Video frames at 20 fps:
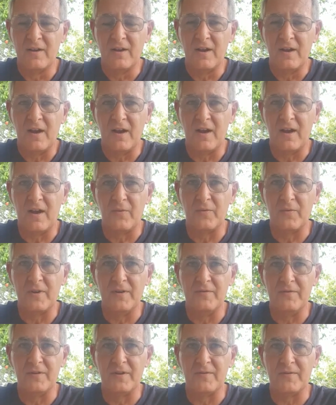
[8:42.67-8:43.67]

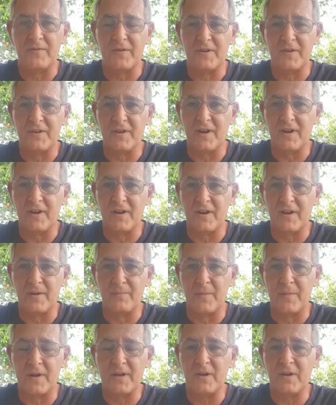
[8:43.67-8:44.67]
a
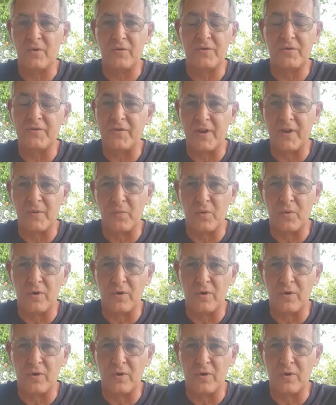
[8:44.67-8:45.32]
money-oriented